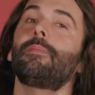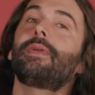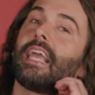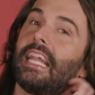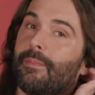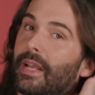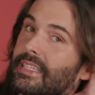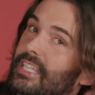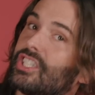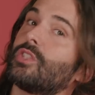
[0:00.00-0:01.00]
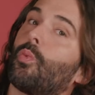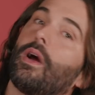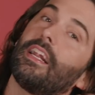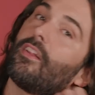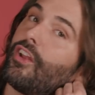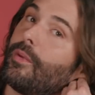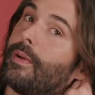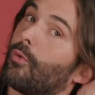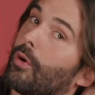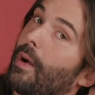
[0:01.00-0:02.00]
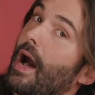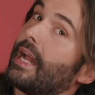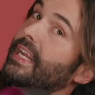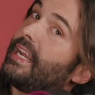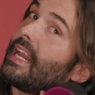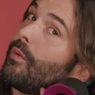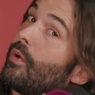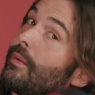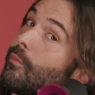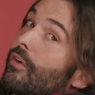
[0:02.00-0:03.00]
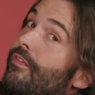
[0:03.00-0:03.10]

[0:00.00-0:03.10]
the beginning because I just wanted a little bit more body and I wanted more